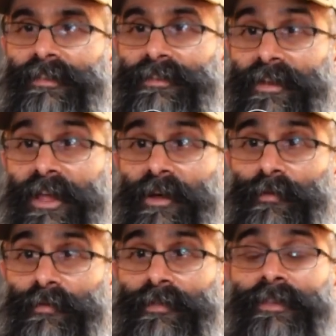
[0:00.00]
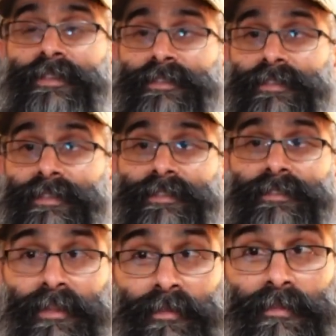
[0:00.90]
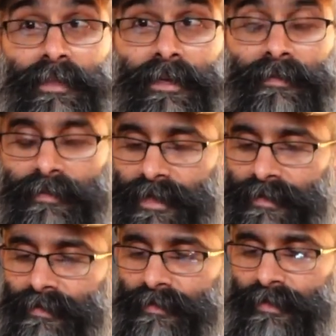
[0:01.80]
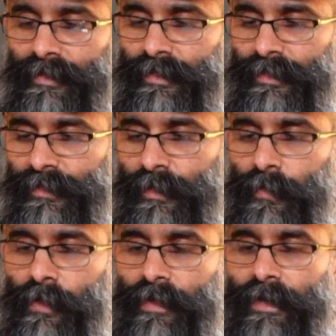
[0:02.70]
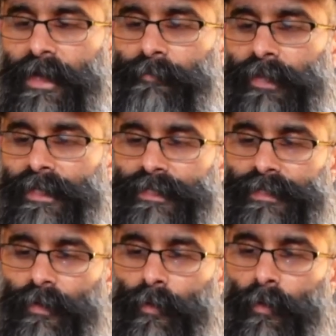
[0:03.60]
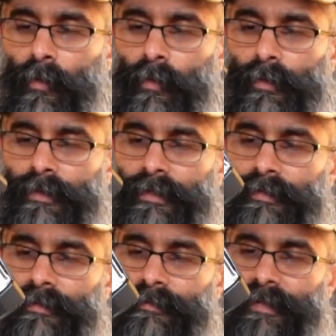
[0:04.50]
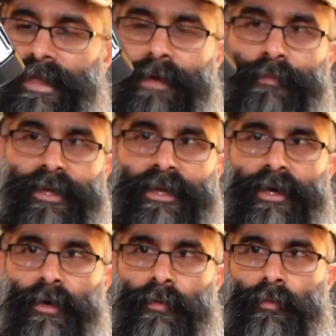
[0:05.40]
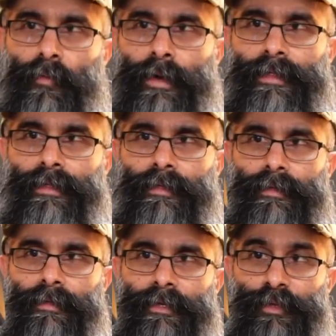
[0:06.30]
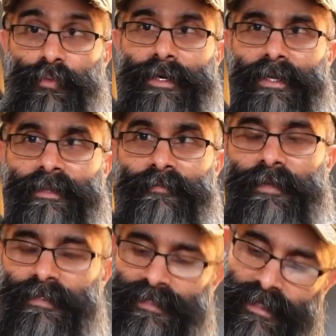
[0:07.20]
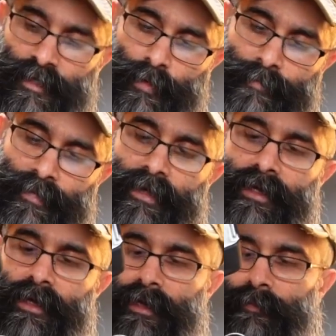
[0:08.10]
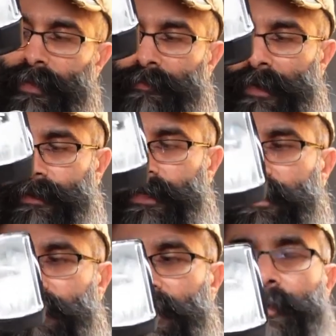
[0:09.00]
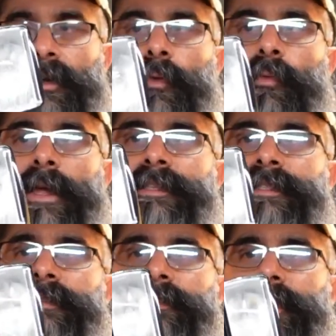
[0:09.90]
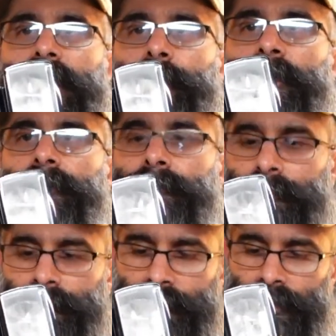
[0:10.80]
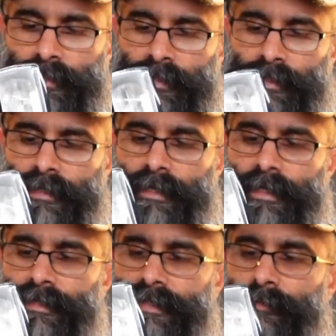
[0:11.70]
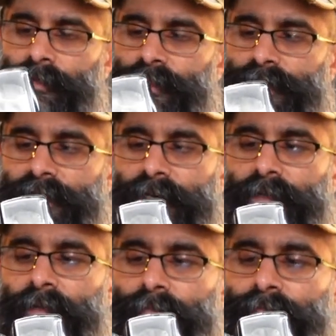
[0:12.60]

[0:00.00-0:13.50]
Now, this is another thing I like. So I've got a place to hold the camera here with this rail that feels like a grip. But mainly, I'm going to rest the camera in the similar style